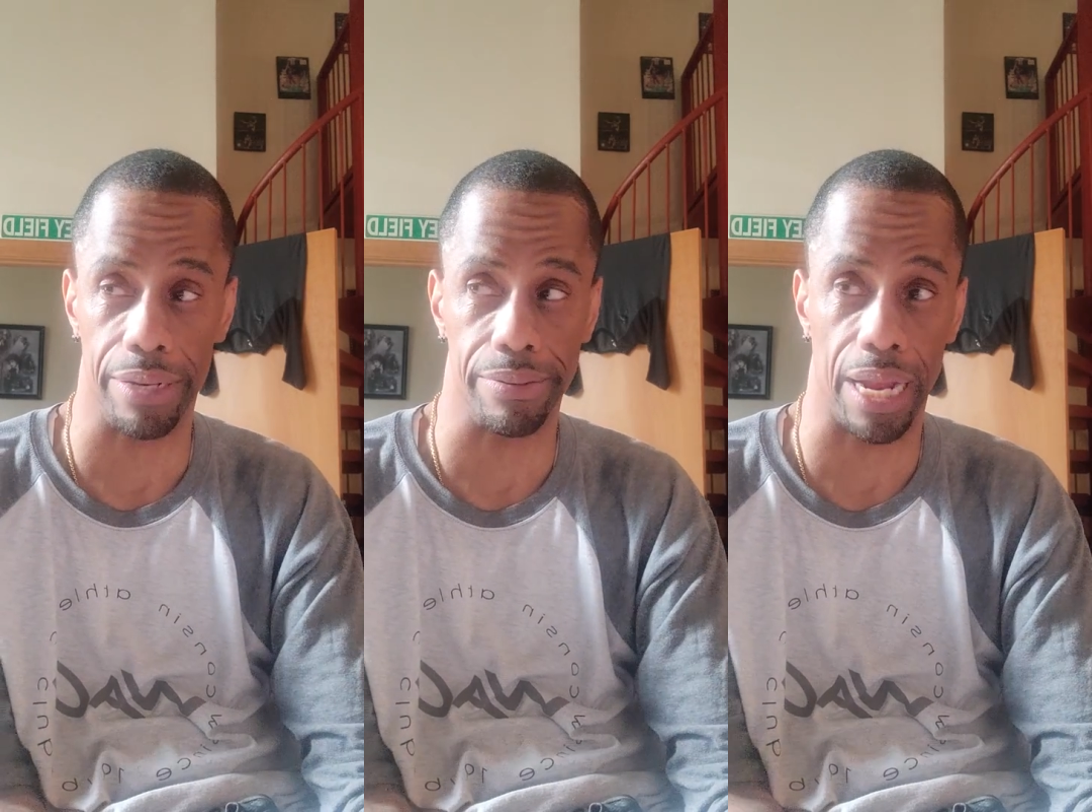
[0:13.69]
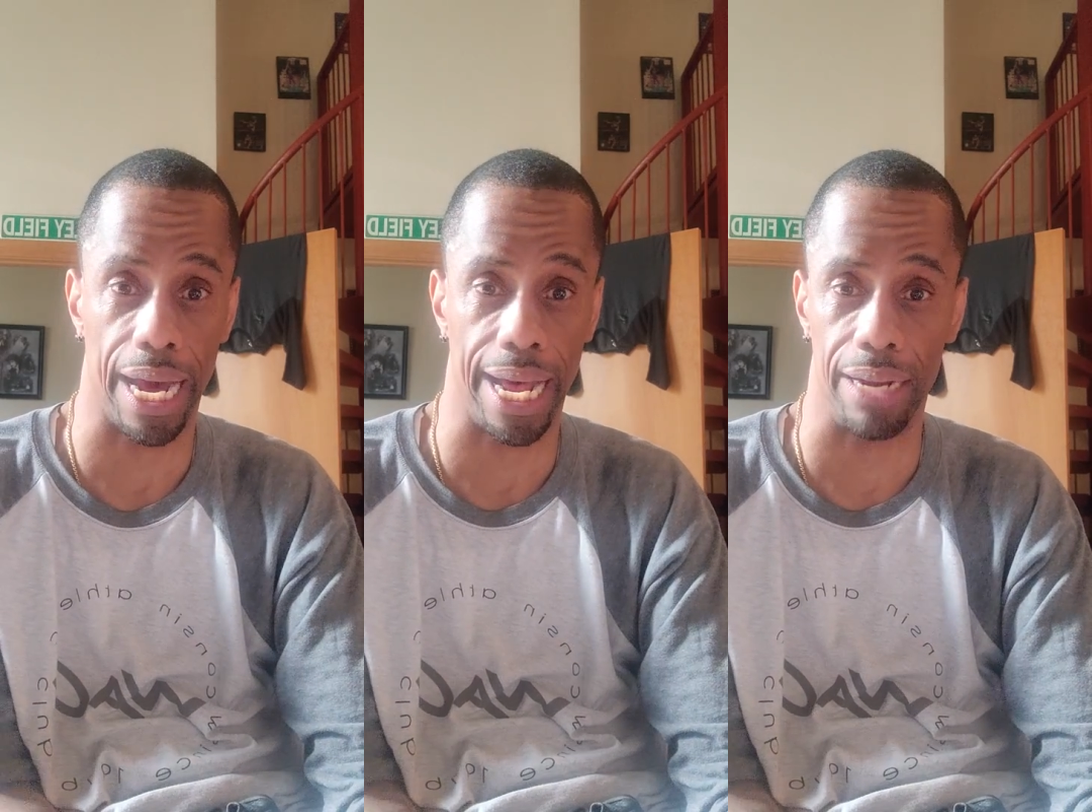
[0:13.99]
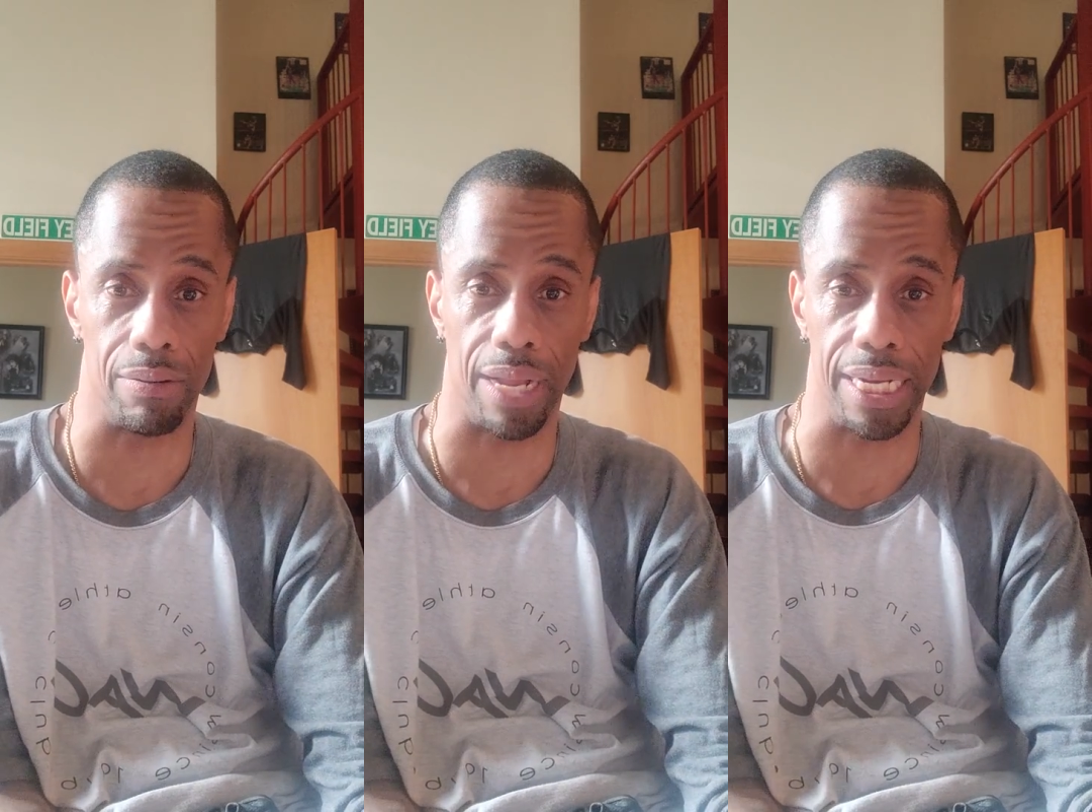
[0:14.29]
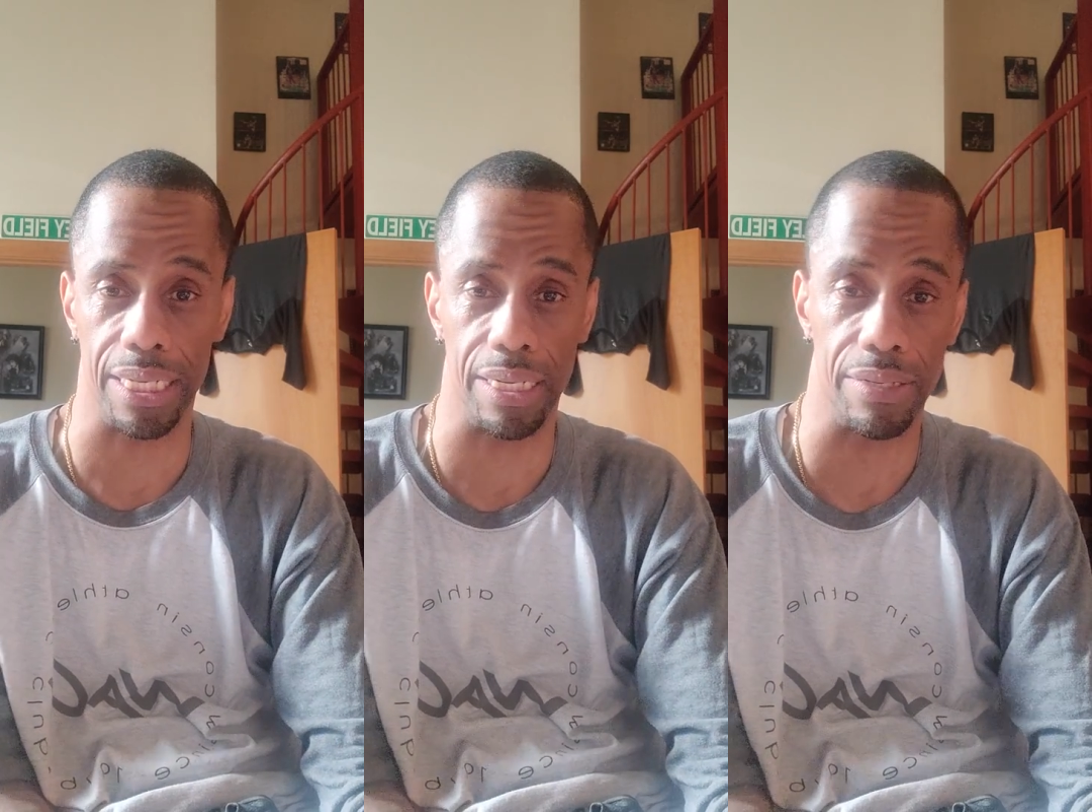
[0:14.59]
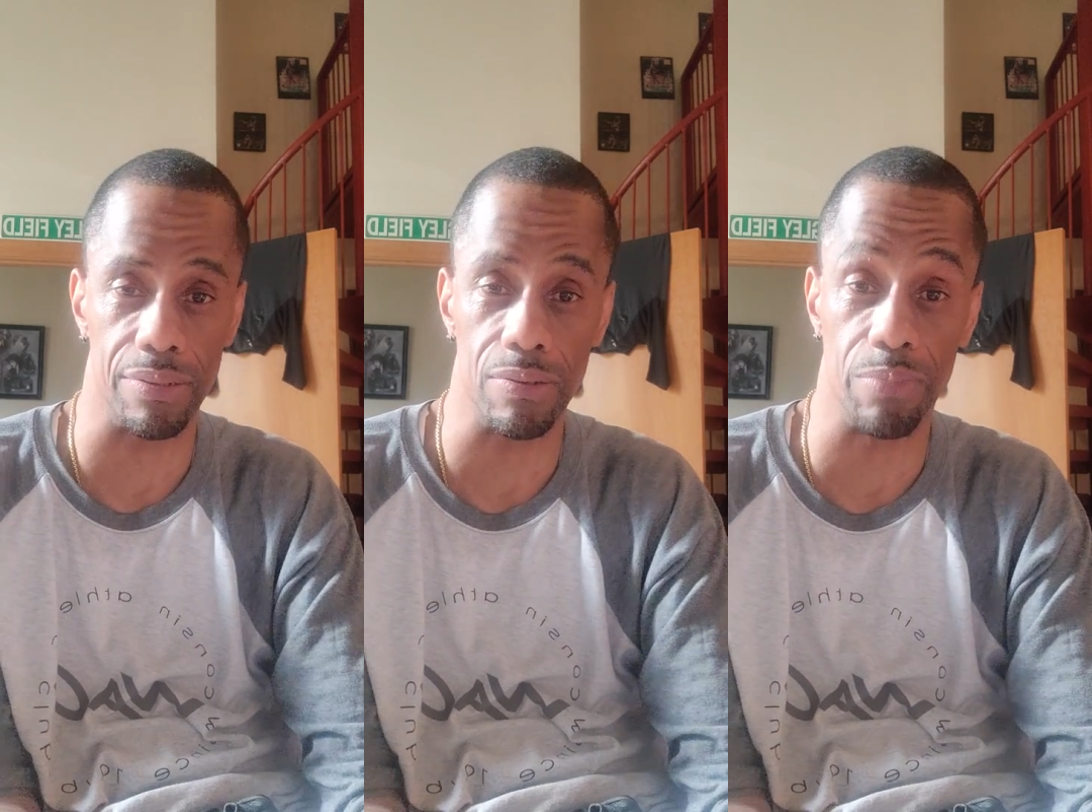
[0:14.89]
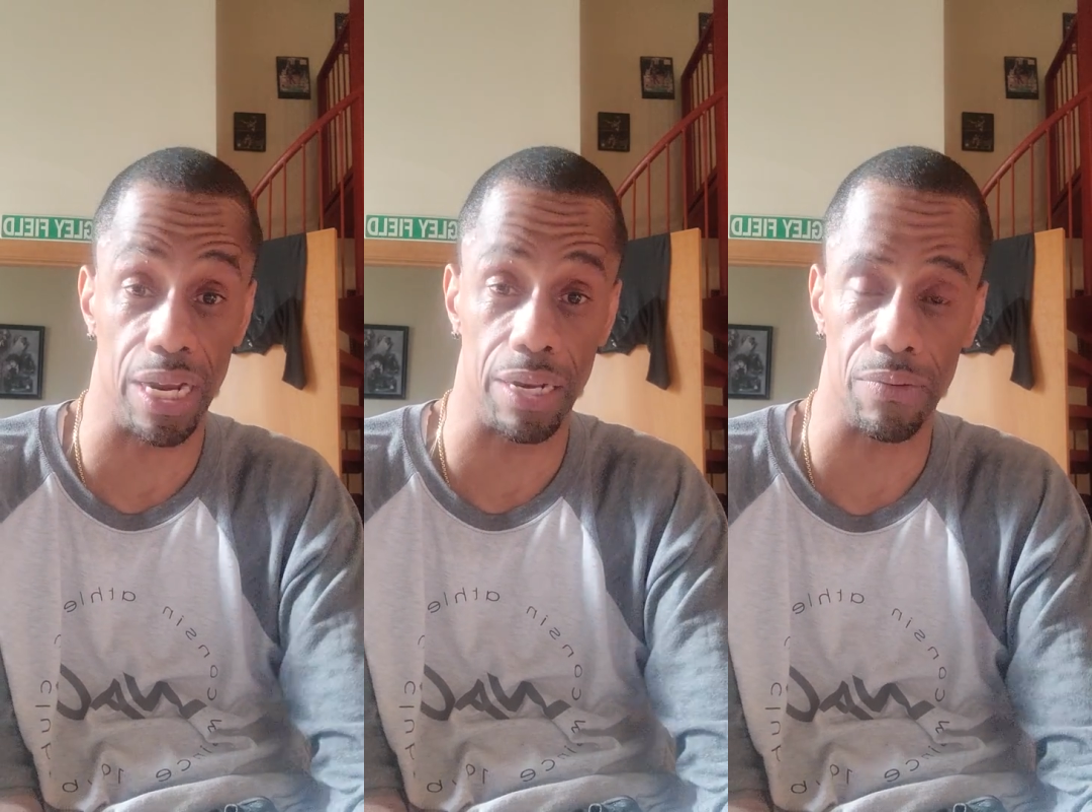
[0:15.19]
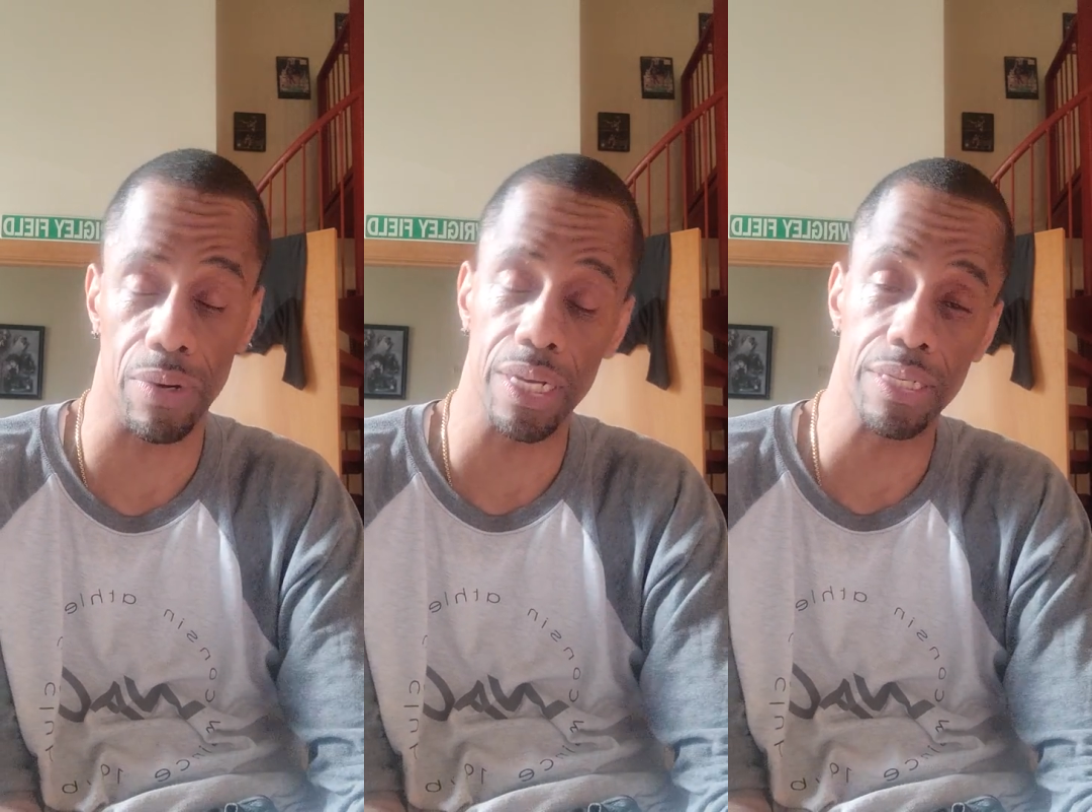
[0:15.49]
I don't like that dude. But
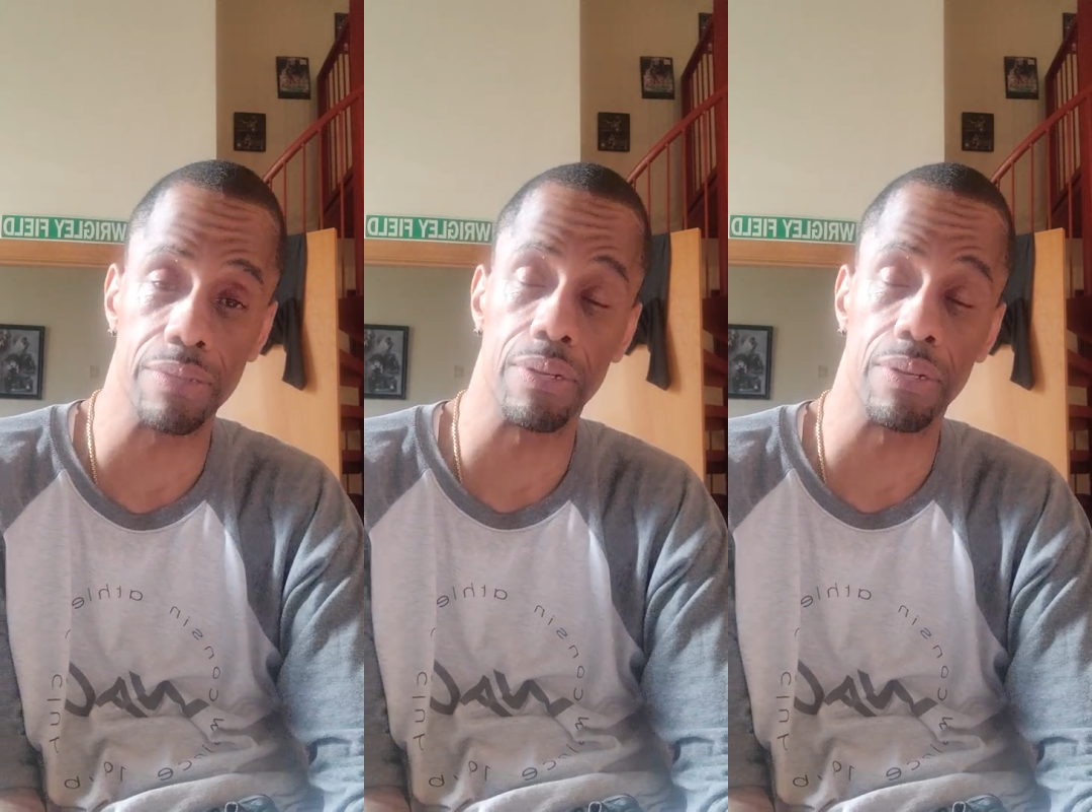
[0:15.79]
anyways.